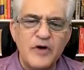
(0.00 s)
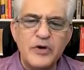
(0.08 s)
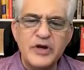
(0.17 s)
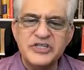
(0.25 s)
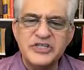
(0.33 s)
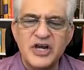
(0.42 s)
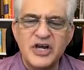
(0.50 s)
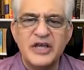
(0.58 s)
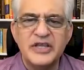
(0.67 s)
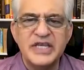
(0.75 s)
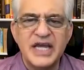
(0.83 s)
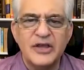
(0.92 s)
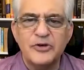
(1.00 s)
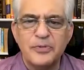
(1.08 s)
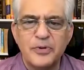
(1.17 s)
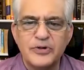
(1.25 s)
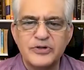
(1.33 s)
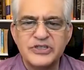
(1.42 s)
focusing on the other
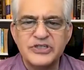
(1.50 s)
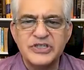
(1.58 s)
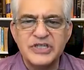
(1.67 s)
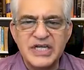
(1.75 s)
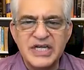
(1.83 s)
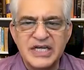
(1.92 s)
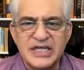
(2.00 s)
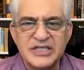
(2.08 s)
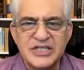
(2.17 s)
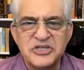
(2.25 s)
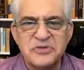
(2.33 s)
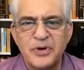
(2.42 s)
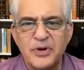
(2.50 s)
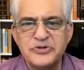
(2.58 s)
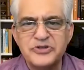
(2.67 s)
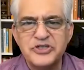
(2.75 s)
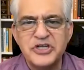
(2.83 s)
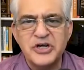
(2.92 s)
person's needs as
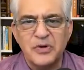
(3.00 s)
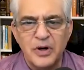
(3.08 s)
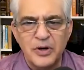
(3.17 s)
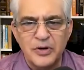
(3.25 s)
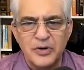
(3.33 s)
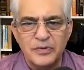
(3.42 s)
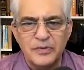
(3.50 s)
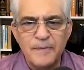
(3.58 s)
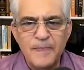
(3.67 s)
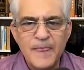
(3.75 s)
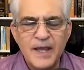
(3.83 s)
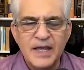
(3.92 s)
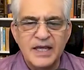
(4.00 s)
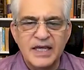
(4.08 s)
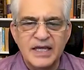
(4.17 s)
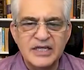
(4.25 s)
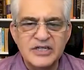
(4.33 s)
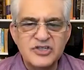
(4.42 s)
opposed to your own
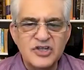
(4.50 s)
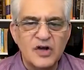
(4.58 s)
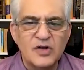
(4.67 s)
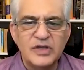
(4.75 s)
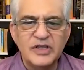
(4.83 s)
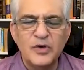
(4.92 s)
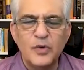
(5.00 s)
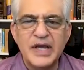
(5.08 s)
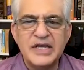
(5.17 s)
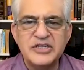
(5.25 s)
is not only the way